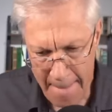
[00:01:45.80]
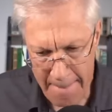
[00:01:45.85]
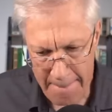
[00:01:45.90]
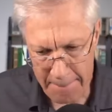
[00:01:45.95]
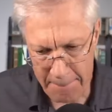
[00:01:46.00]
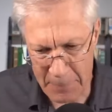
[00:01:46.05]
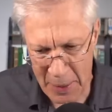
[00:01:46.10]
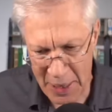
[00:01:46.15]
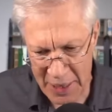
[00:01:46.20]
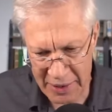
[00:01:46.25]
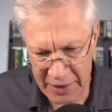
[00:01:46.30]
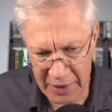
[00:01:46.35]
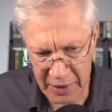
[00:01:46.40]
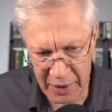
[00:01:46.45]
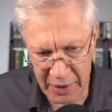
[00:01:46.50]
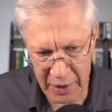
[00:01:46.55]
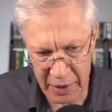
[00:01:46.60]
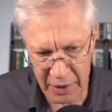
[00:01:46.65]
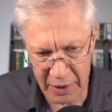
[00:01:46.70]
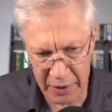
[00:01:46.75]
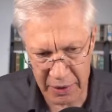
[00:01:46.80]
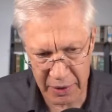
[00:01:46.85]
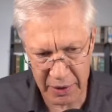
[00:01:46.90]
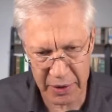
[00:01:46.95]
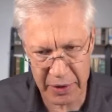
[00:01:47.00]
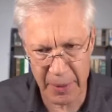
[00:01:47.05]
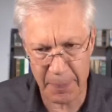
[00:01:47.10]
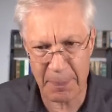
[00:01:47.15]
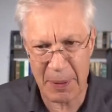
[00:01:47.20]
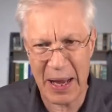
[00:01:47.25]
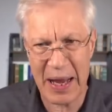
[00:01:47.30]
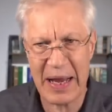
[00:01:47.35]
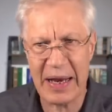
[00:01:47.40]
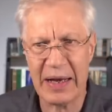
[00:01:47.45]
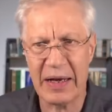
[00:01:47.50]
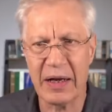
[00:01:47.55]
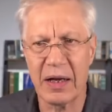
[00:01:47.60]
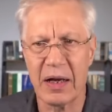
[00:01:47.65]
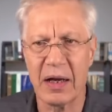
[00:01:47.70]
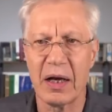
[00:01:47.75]
but uh, the
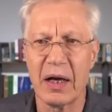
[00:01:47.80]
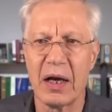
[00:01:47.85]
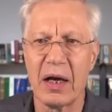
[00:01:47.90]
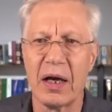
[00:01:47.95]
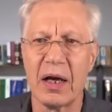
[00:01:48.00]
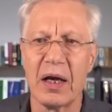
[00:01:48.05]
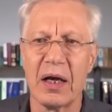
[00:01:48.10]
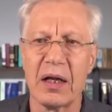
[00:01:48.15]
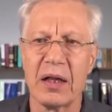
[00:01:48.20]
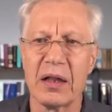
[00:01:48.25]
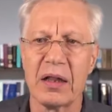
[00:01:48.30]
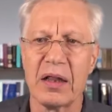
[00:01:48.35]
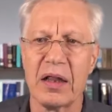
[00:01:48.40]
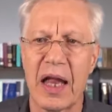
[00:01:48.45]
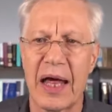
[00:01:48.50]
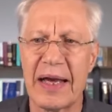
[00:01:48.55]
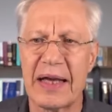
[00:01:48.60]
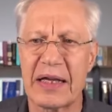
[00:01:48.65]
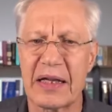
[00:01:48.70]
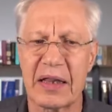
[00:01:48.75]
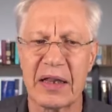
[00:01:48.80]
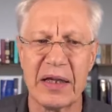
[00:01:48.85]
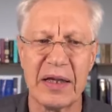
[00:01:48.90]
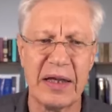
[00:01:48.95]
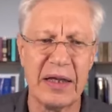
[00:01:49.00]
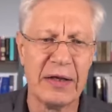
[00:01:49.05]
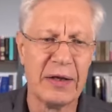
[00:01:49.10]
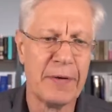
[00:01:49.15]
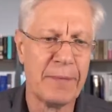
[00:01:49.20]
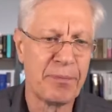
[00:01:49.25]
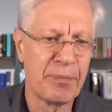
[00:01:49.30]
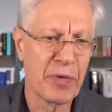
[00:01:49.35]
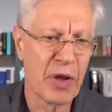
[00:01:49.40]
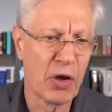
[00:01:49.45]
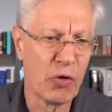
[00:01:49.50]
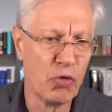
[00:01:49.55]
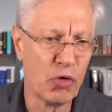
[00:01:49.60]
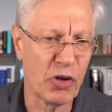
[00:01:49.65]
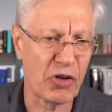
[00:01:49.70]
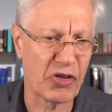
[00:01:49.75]
pain uh, likely
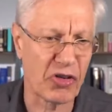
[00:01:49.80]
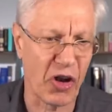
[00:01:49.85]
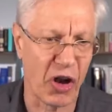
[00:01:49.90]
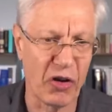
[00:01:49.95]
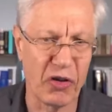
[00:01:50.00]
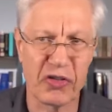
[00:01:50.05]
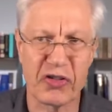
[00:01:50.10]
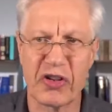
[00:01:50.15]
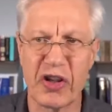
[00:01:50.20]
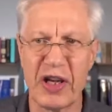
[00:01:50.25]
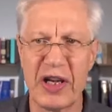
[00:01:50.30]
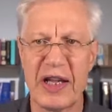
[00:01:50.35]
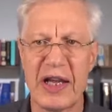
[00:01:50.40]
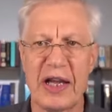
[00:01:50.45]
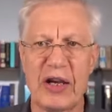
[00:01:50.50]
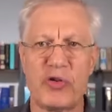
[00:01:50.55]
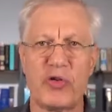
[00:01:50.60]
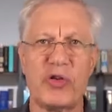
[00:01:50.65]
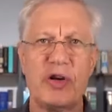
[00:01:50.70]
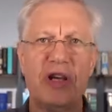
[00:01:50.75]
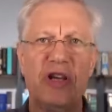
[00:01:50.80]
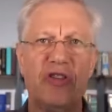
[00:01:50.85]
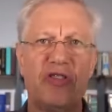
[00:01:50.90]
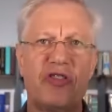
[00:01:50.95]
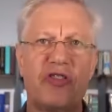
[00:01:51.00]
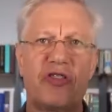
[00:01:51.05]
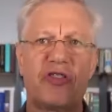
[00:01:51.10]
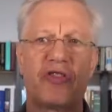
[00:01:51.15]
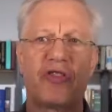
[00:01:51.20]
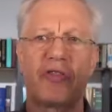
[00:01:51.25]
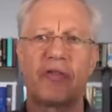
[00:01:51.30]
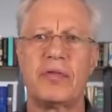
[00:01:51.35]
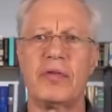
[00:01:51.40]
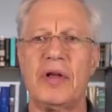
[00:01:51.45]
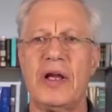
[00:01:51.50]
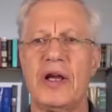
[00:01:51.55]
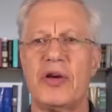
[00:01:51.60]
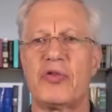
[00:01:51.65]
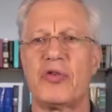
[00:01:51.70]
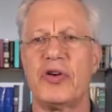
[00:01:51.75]
results in increase,
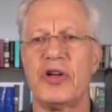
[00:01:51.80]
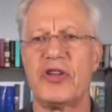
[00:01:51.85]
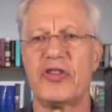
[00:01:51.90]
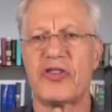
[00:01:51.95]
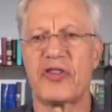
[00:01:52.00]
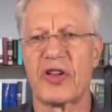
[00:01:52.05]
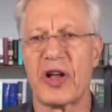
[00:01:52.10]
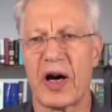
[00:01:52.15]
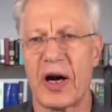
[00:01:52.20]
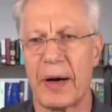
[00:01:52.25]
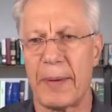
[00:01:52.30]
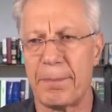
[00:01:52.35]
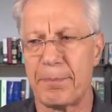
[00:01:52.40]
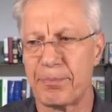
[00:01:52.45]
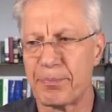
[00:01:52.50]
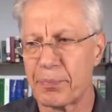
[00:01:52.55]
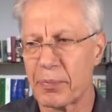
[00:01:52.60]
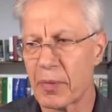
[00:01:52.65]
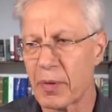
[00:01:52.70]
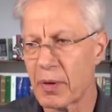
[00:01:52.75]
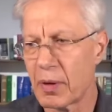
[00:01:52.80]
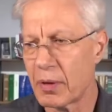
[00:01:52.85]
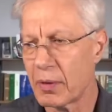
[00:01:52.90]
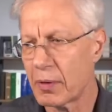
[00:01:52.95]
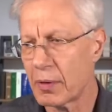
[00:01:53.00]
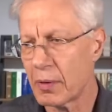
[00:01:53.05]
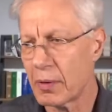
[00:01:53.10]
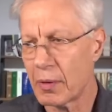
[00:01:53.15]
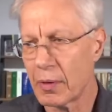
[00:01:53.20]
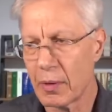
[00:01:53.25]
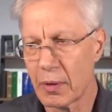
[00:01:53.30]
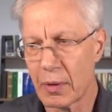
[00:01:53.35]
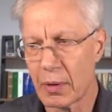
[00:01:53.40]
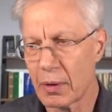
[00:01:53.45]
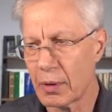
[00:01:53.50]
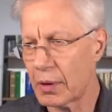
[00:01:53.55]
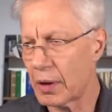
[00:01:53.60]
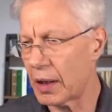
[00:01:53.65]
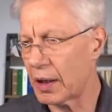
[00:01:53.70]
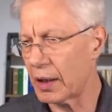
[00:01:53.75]
increased um,
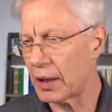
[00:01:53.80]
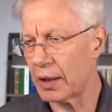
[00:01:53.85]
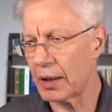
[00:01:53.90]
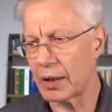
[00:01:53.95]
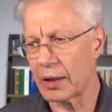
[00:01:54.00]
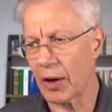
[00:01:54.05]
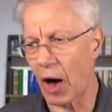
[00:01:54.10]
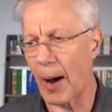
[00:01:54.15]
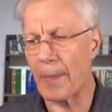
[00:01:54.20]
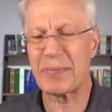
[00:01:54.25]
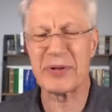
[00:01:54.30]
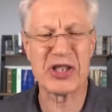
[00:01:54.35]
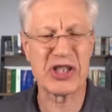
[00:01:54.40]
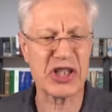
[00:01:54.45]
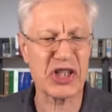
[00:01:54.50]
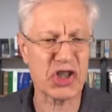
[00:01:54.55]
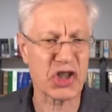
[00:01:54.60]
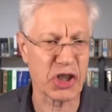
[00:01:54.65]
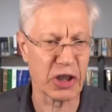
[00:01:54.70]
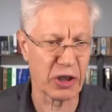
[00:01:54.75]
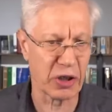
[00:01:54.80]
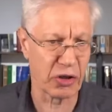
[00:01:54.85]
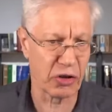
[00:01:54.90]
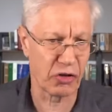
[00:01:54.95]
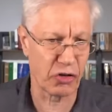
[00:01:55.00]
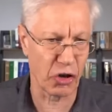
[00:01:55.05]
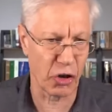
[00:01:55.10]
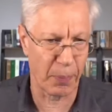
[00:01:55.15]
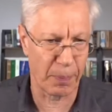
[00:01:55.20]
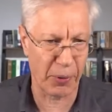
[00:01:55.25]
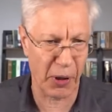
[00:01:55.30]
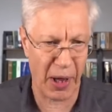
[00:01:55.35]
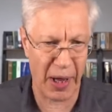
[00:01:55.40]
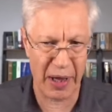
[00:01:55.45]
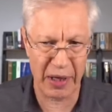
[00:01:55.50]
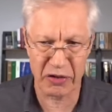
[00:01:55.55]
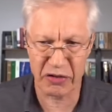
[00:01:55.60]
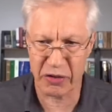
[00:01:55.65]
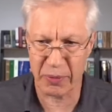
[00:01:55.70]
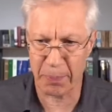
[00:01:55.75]
uh, opposition to your
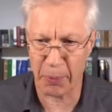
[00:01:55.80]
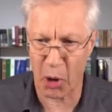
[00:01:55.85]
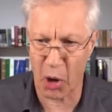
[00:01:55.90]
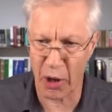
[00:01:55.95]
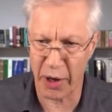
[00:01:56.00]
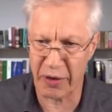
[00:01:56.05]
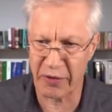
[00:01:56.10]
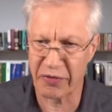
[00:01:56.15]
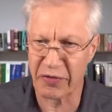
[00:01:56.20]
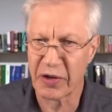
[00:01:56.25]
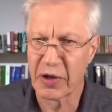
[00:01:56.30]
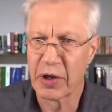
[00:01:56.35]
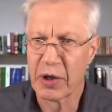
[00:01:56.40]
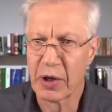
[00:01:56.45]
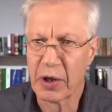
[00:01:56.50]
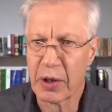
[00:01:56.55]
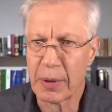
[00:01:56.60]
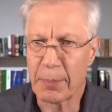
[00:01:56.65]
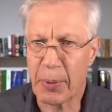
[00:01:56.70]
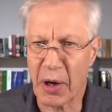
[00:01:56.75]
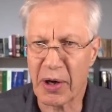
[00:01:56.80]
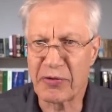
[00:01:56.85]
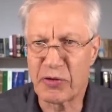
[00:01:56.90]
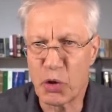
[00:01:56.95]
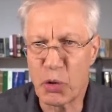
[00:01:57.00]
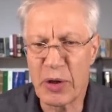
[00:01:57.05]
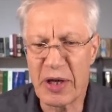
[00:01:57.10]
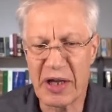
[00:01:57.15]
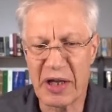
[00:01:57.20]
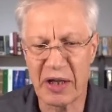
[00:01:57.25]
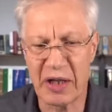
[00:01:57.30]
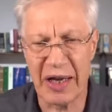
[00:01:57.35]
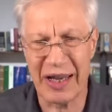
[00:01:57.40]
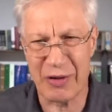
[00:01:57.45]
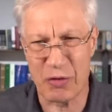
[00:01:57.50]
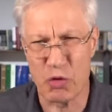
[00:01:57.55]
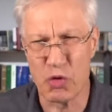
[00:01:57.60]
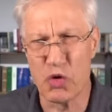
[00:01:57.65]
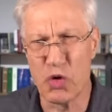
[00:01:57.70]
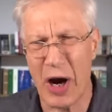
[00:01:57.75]
plan. So part of part of doing it
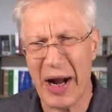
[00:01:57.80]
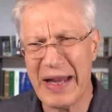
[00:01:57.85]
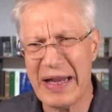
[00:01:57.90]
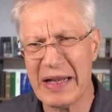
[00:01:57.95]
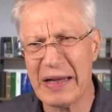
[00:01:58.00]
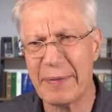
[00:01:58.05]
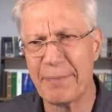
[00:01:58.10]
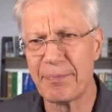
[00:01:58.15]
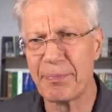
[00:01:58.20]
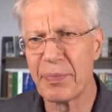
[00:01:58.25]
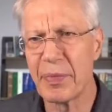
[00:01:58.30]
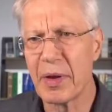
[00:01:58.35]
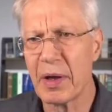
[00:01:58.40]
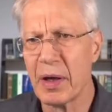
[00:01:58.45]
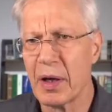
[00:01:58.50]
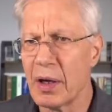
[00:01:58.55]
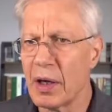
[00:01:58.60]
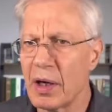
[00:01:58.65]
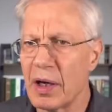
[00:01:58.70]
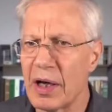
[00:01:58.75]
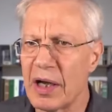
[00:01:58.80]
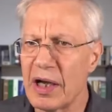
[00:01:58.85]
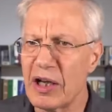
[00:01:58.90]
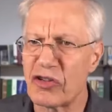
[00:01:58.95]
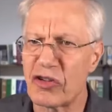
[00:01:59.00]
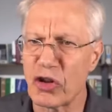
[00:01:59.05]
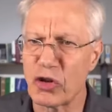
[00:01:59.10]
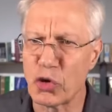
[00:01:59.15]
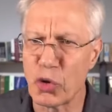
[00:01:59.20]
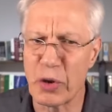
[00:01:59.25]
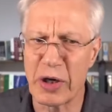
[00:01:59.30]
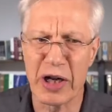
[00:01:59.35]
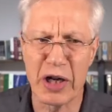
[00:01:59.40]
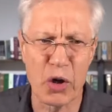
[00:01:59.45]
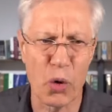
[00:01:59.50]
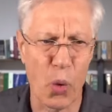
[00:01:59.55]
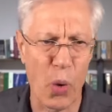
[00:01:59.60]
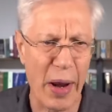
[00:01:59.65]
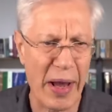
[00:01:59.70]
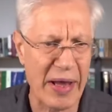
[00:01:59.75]
right is to do it in
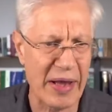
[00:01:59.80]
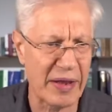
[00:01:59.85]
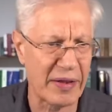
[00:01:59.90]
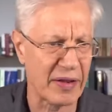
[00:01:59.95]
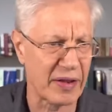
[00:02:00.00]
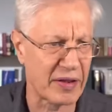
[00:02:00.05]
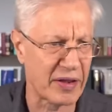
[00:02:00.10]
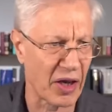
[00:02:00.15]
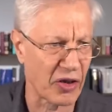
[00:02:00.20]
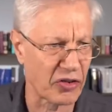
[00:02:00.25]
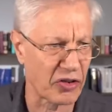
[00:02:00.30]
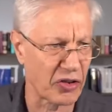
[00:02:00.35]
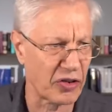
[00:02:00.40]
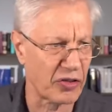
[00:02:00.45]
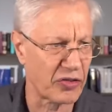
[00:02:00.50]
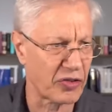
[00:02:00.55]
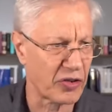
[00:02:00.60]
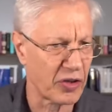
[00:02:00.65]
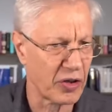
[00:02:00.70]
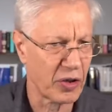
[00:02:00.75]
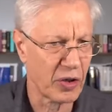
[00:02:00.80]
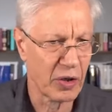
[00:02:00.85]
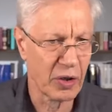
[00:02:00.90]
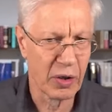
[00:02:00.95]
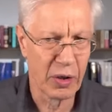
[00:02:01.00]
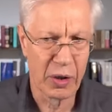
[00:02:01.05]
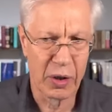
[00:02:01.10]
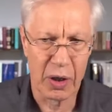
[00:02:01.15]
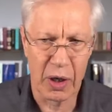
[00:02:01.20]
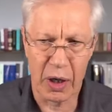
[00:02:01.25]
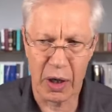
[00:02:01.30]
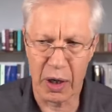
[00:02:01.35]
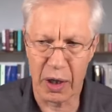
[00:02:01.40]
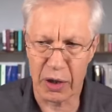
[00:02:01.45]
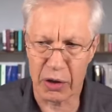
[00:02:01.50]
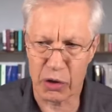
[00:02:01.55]
a way that doesn't uh,